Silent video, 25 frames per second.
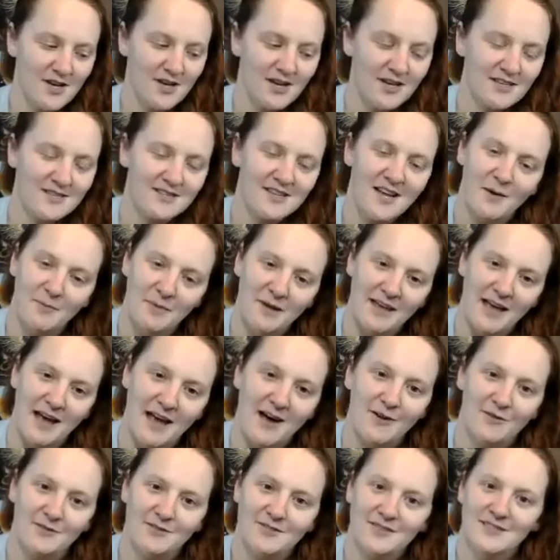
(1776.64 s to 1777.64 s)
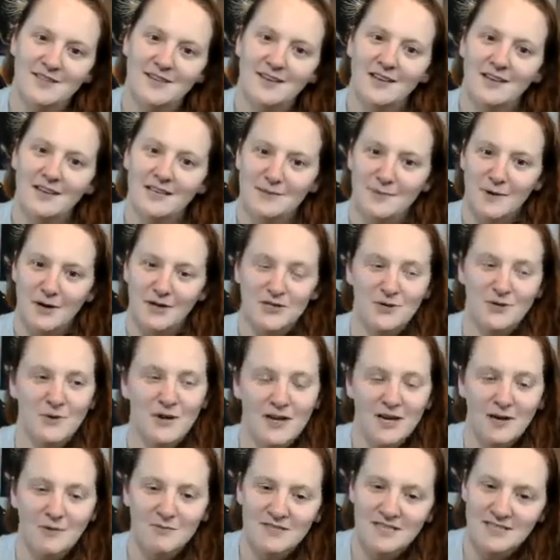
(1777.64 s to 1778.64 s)
studies coming out, especially when it
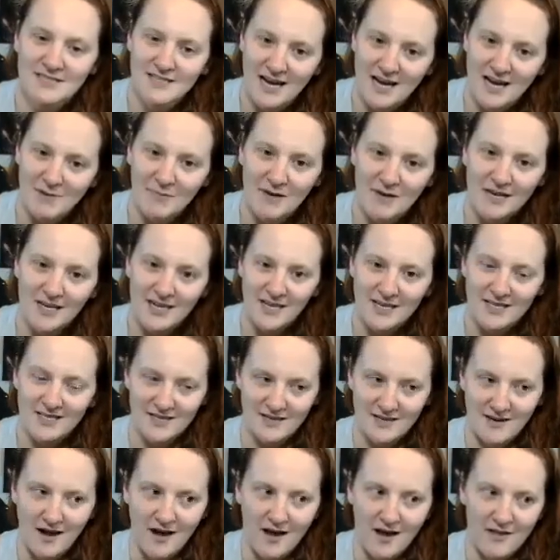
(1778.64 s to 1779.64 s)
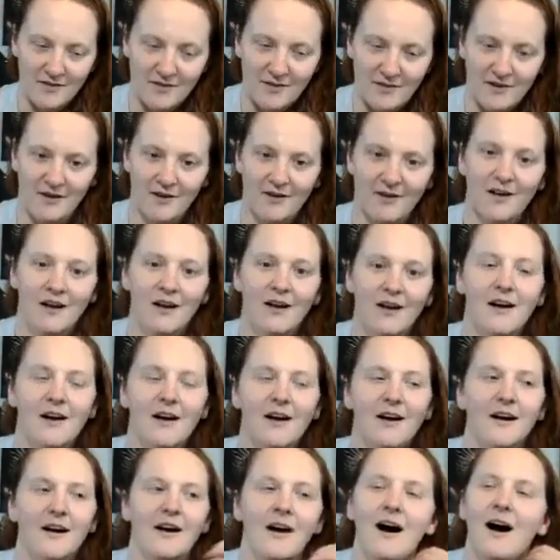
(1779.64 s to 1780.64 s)
comes to diabetes and other
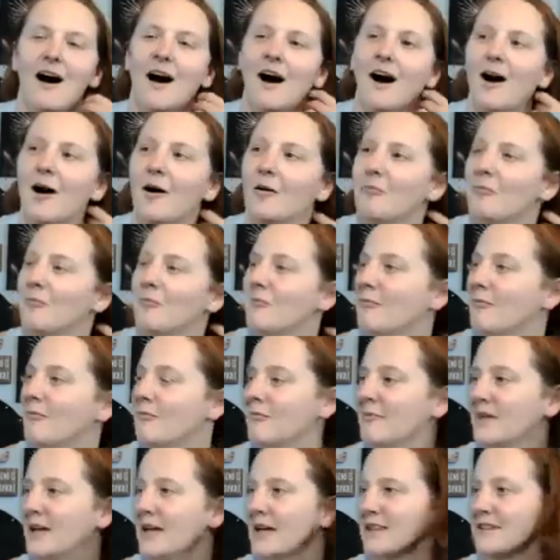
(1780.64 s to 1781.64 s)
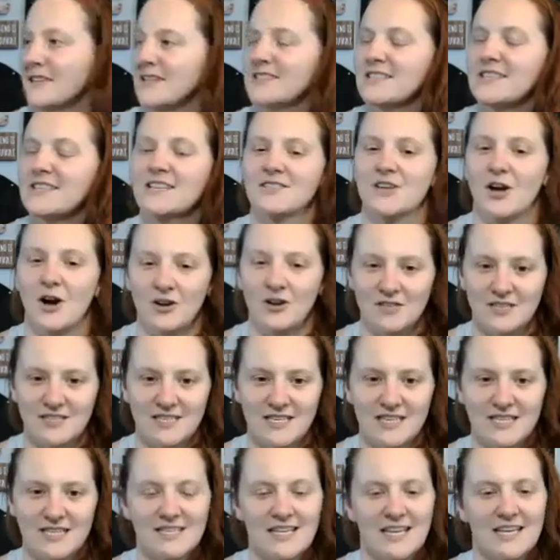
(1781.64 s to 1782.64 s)
illnesses, heart
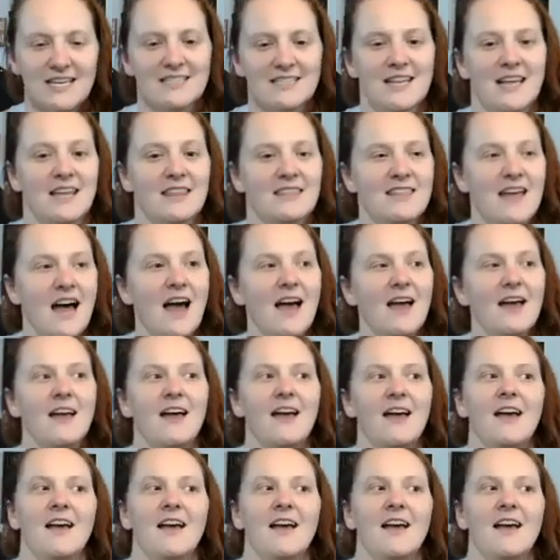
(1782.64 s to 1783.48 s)
disease, things like that.